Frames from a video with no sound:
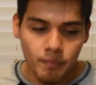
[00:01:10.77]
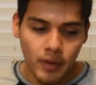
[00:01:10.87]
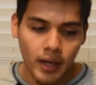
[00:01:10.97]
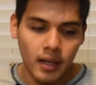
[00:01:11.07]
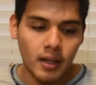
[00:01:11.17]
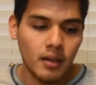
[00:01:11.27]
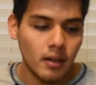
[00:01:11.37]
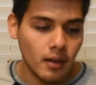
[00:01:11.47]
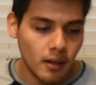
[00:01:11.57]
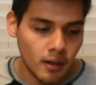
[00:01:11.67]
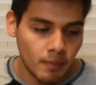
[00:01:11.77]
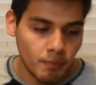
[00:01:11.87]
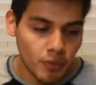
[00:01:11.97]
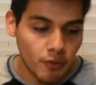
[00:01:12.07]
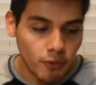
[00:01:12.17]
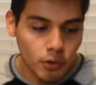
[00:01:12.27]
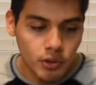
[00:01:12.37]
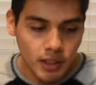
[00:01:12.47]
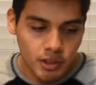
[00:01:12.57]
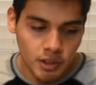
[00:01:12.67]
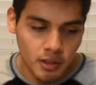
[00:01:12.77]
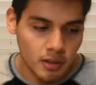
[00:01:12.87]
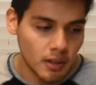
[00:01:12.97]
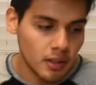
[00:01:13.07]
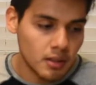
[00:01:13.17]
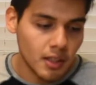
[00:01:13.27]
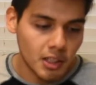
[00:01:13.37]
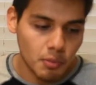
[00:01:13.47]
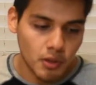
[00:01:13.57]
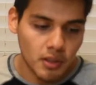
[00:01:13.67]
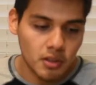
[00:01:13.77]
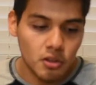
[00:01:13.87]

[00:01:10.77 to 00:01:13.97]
And the first section in the textbook is